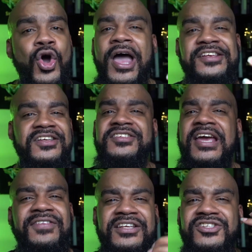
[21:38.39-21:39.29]
as a
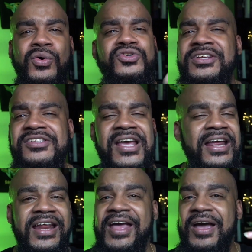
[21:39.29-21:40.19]
safety soldier and saint
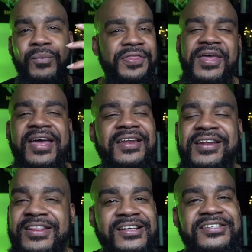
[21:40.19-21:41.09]
within
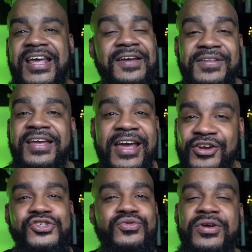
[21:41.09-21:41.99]
the safety
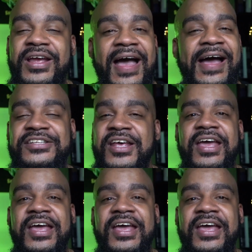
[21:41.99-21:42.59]
industry, guys.